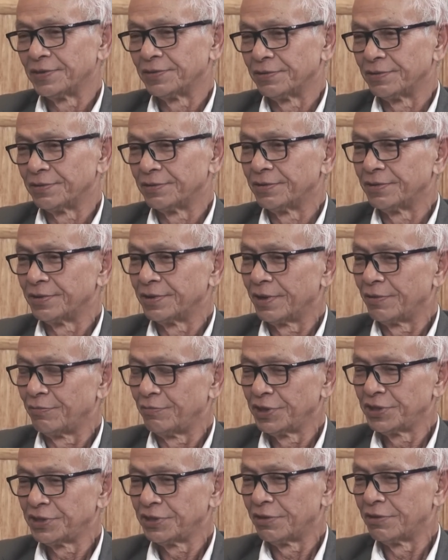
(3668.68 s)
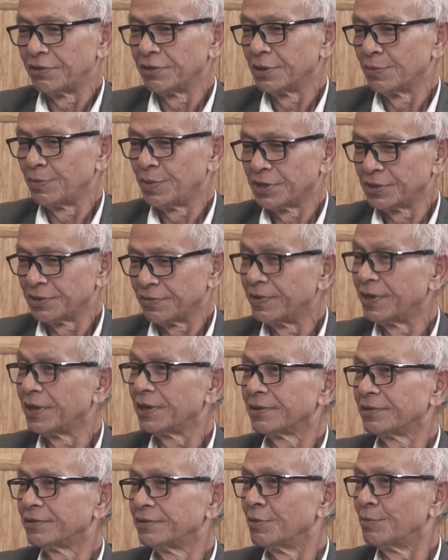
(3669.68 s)
So wish you all the best of
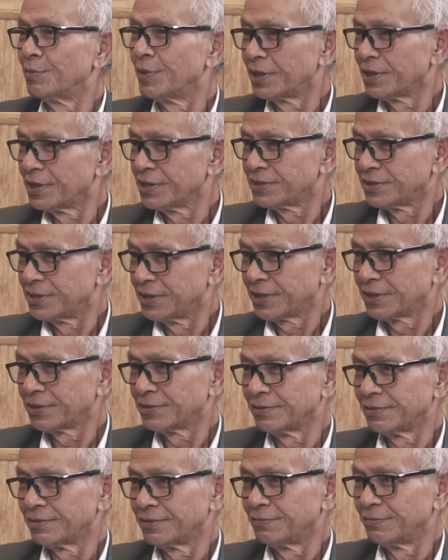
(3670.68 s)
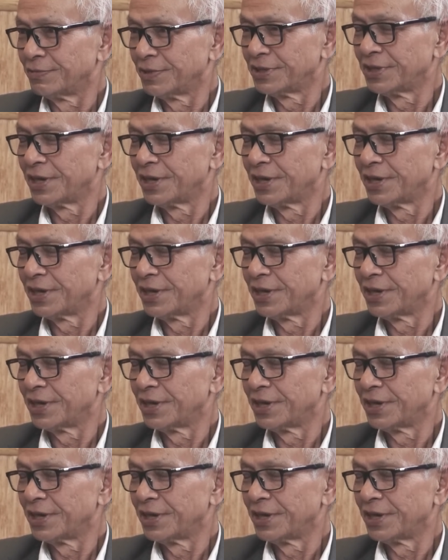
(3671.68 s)
health. Your mother is sick, so wish